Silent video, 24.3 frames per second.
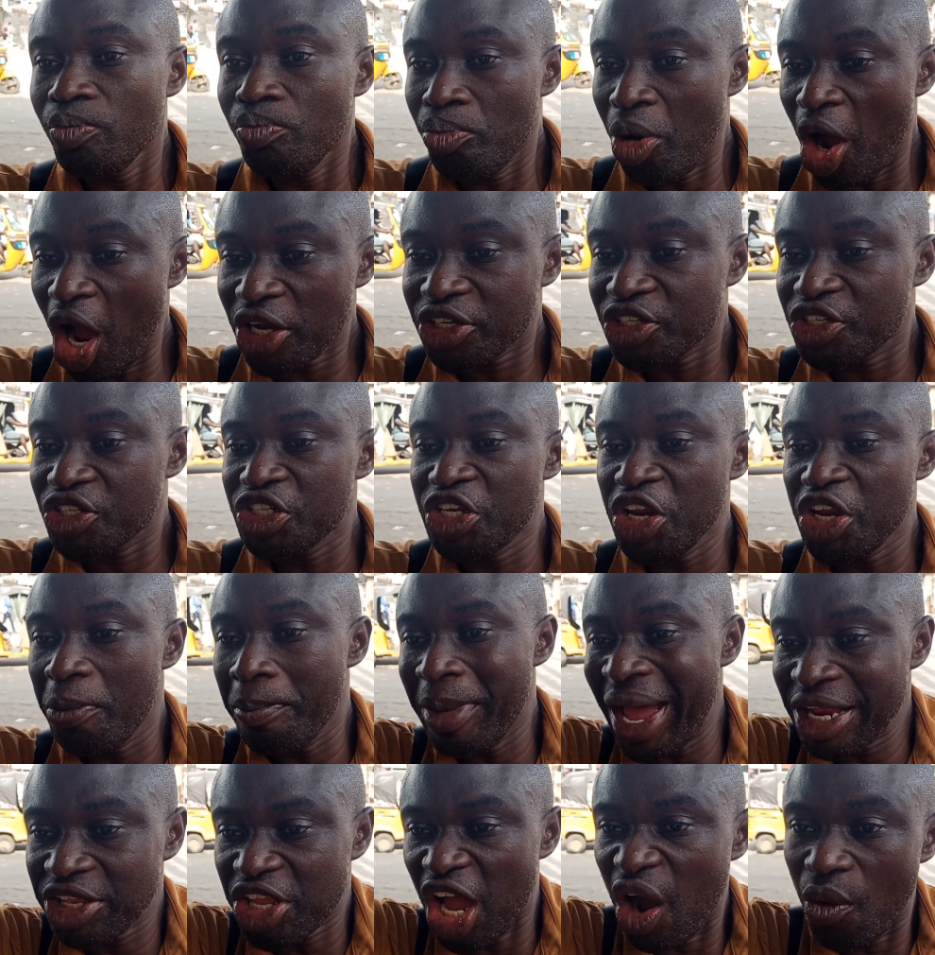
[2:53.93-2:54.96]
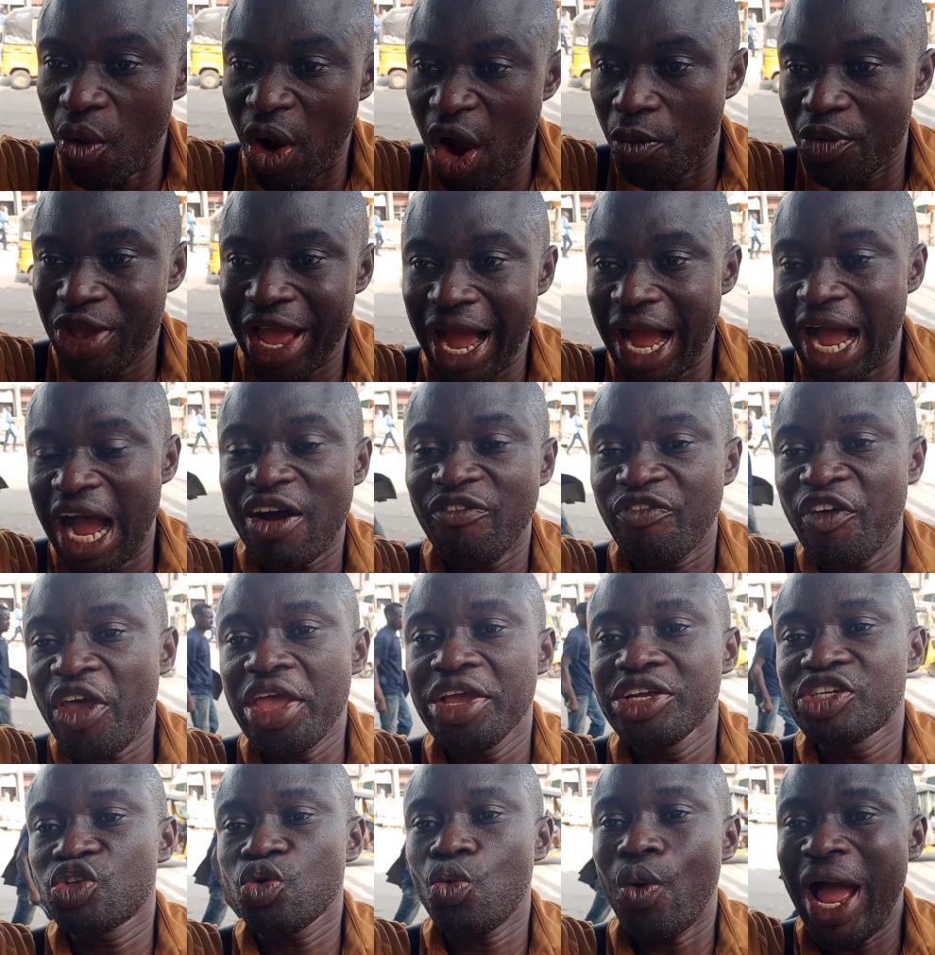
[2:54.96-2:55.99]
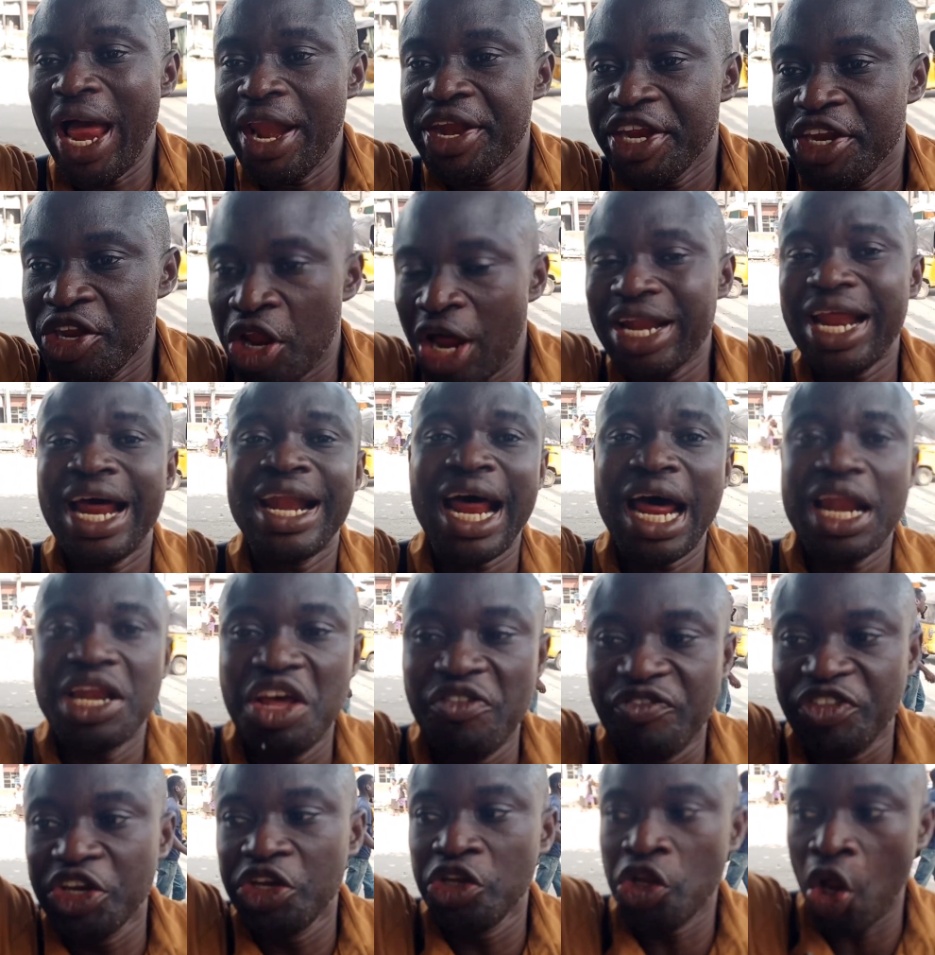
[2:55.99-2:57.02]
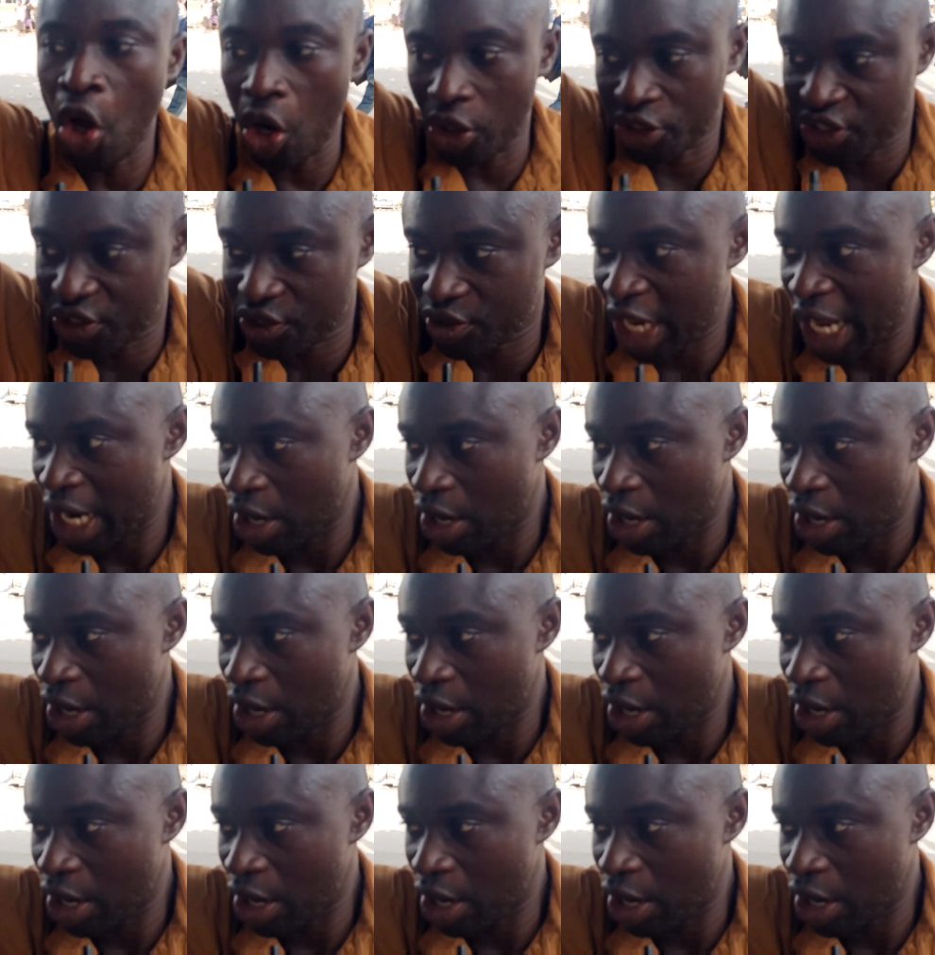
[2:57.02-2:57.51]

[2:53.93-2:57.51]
But the major one we are having is when the northerner leave the north